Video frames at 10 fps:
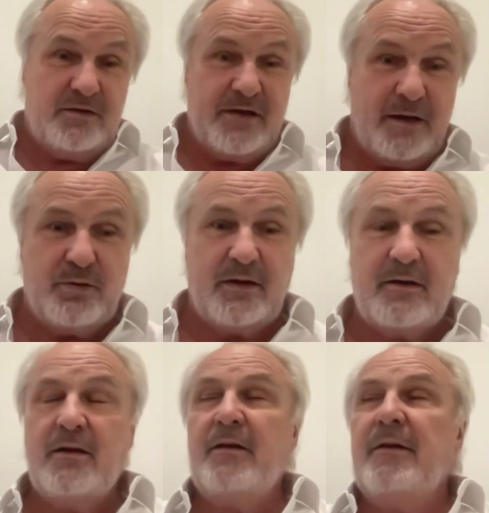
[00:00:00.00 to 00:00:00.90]
is happening.
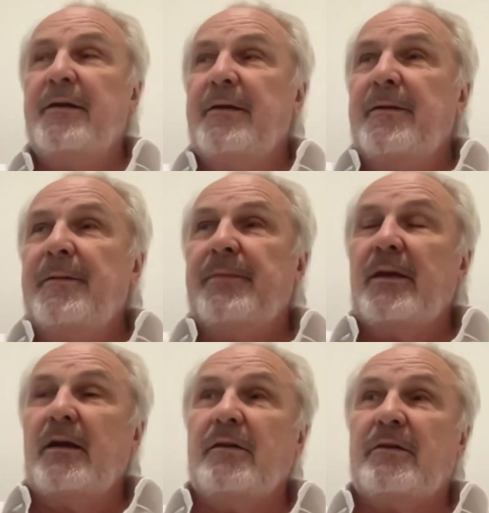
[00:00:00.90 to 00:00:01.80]

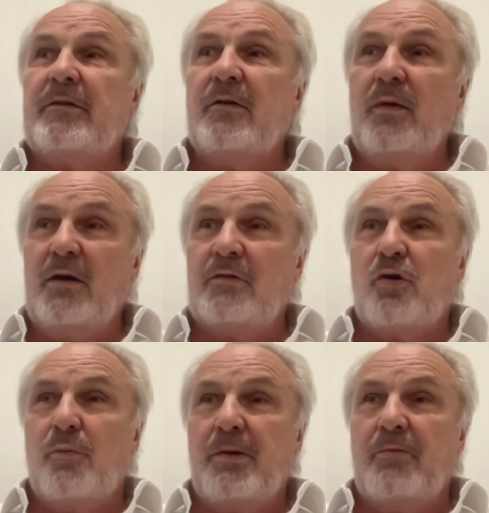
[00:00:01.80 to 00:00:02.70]
And so we got
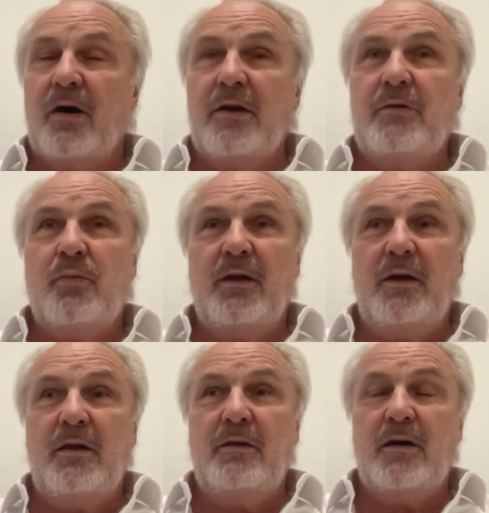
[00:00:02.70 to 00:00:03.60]
copyright.
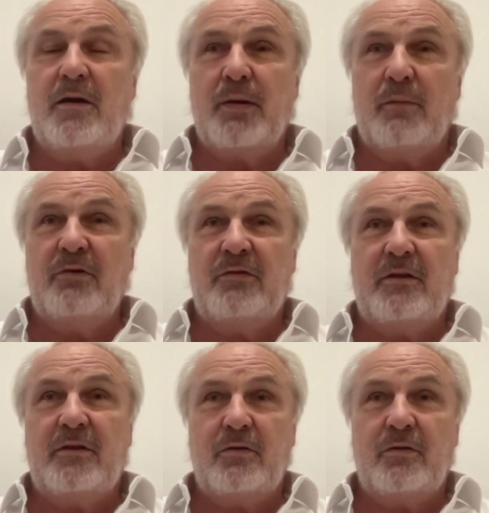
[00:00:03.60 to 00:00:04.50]
We published it
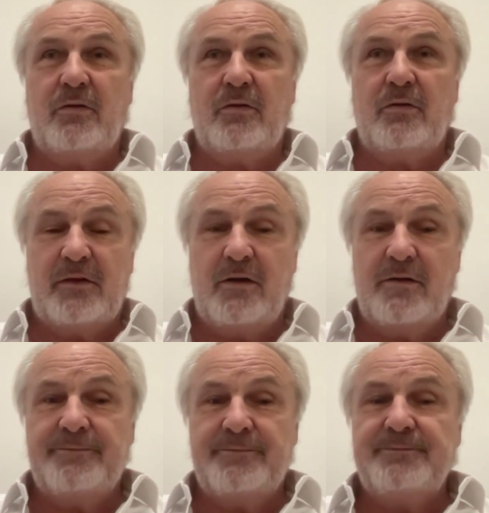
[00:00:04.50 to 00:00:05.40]
in October last
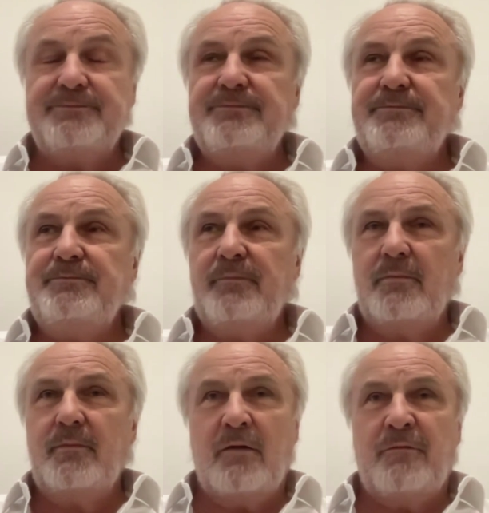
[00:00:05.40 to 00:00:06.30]
year,
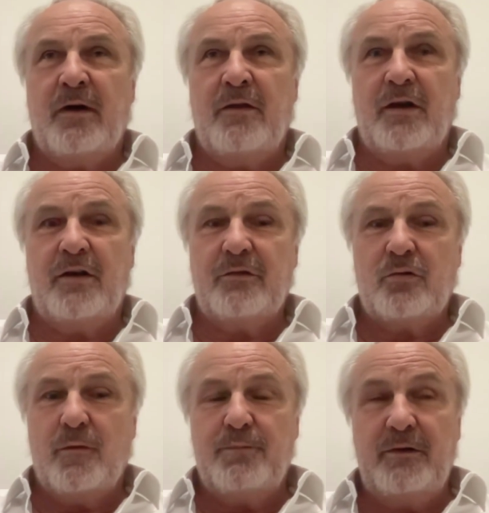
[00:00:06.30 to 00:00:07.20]
5,000
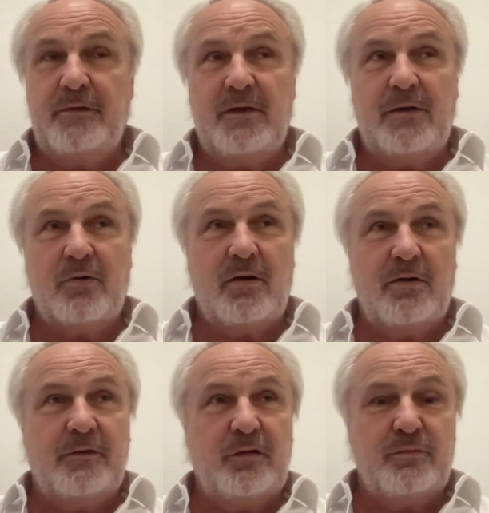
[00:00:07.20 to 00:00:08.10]
copies. They were gone
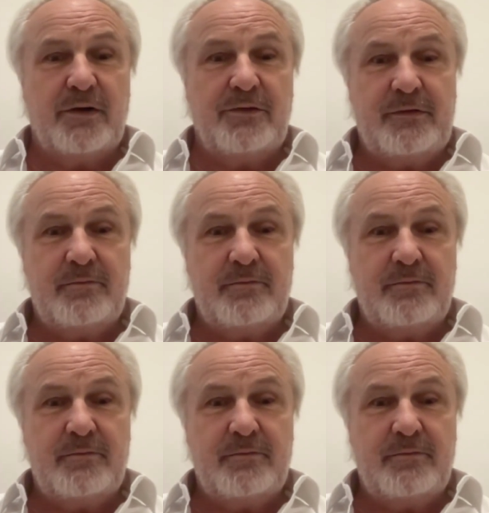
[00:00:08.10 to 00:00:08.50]
in 2 months.